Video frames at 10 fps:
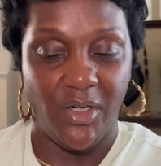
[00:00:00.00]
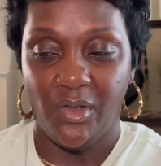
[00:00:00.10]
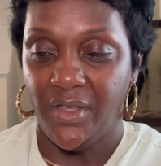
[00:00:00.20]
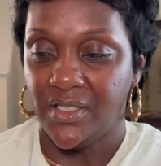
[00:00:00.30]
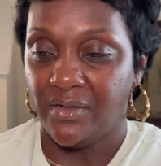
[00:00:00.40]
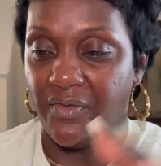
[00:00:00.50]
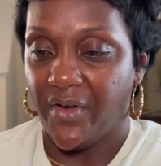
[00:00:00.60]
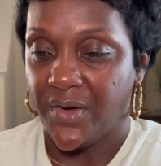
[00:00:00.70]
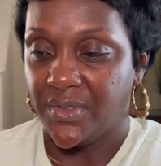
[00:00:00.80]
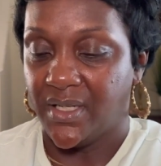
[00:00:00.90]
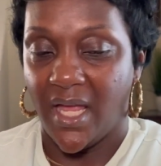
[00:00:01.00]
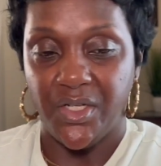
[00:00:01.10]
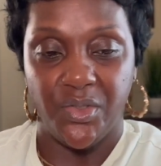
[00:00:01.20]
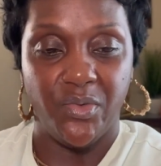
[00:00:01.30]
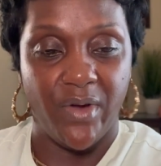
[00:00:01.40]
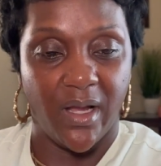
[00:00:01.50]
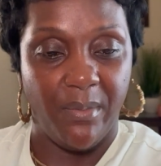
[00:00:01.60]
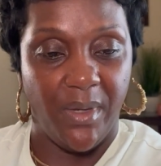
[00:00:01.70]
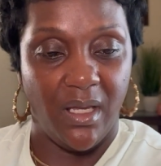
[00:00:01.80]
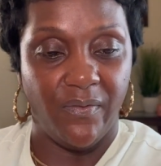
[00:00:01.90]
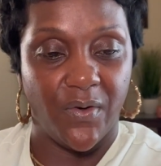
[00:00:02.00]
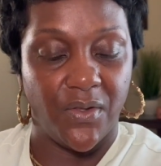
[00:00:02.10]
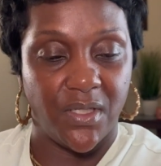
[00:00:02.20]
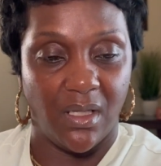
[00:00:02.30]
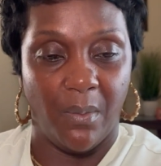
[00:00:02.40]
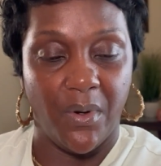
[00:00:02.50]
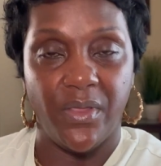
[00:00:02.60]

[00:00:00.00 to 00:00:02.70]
These are the fragrances that I do recommend for the summer.